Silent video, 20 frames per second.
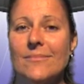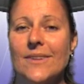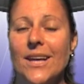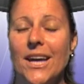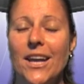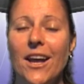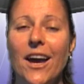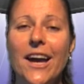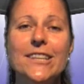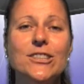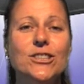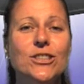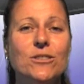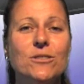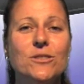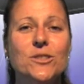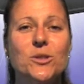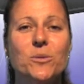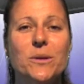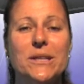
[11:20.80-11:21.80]
And I
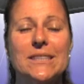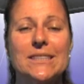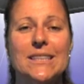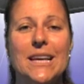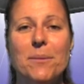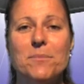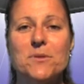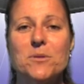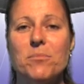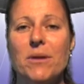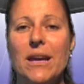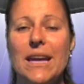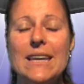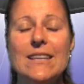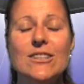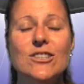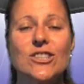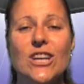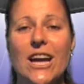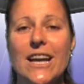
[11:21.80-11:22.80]
choose to accept
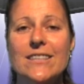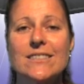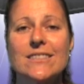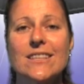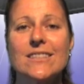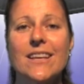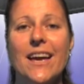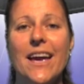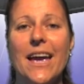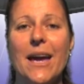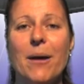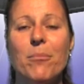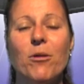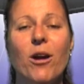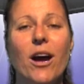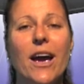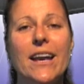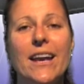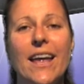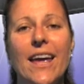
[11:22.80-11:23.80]
me just as I am
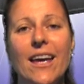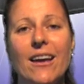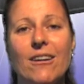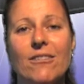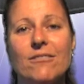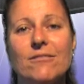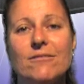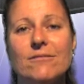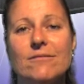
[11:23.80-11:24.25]
right now.